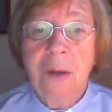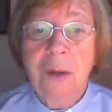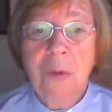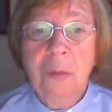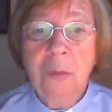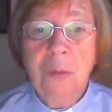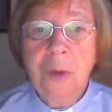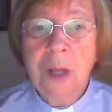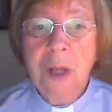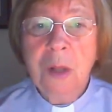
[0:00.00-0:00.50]

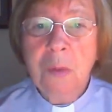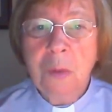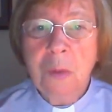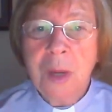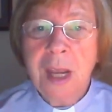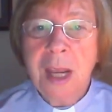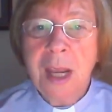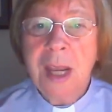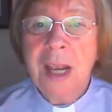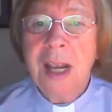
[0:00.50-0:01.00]
will
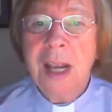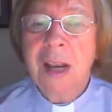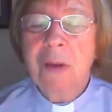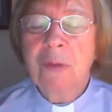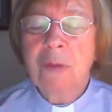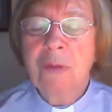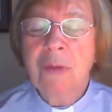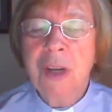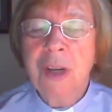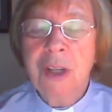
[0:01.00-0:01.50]
we
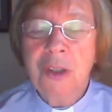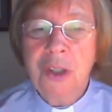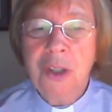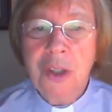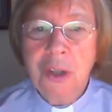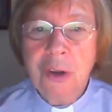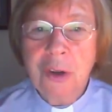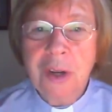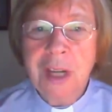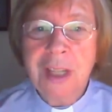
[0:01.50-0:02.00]

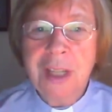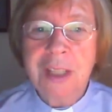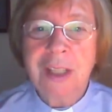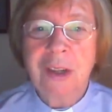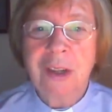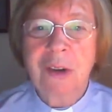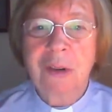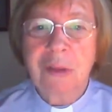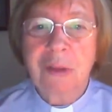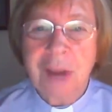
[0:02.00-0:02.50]
rejoice
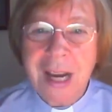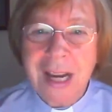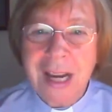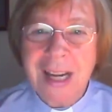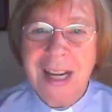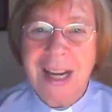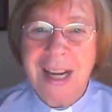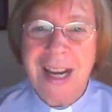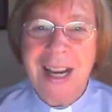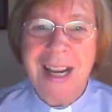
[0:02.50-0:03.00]

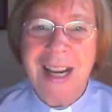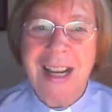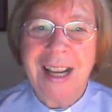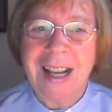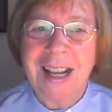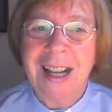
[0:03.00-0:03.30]
greatly